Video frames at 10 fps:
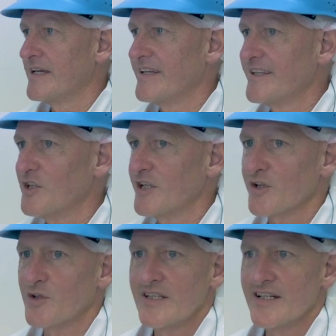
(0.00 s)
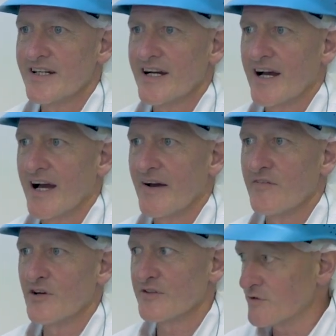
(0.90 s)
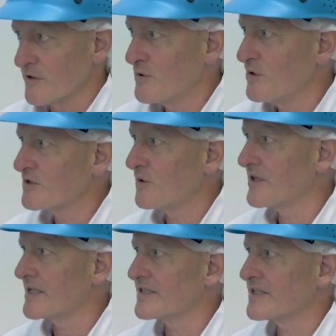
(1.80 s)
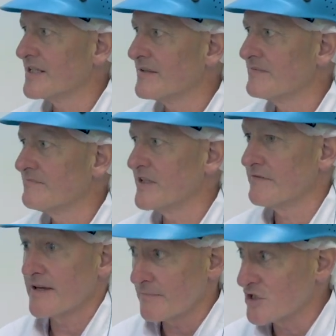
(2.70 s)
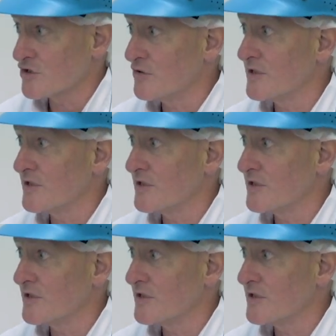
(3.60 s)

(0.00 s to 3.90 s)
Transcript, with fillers: you know, those very personal things that, that families do